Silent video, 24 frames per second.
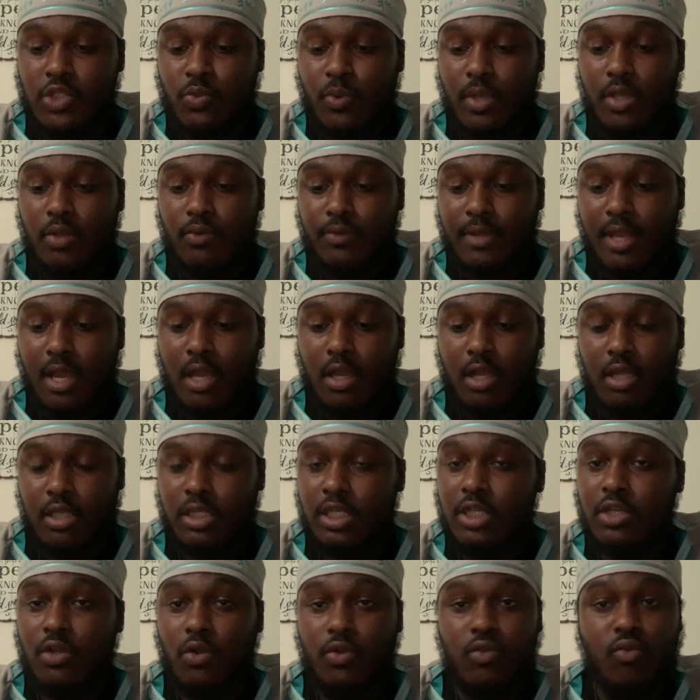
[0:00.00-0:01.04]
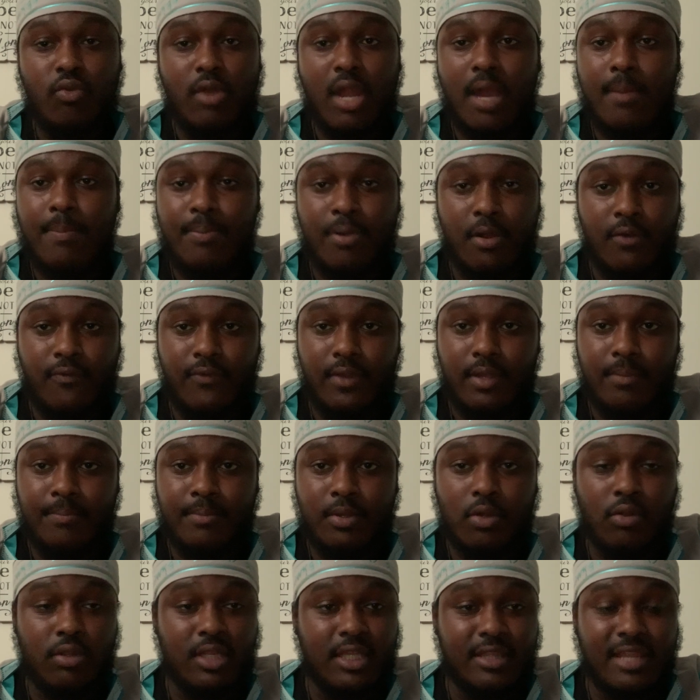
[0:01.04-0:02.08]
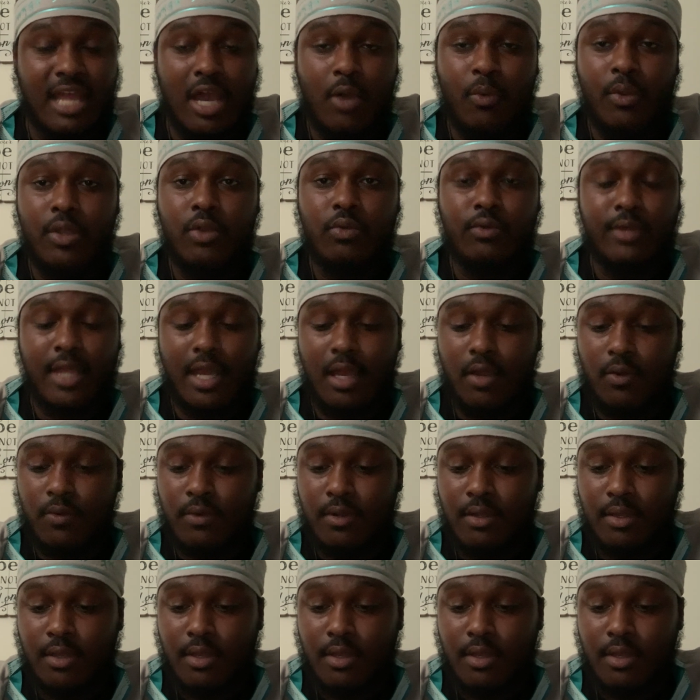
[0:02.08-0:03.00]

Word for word: weigh you down, because he know you're not perfect, but don't let that weigh you down.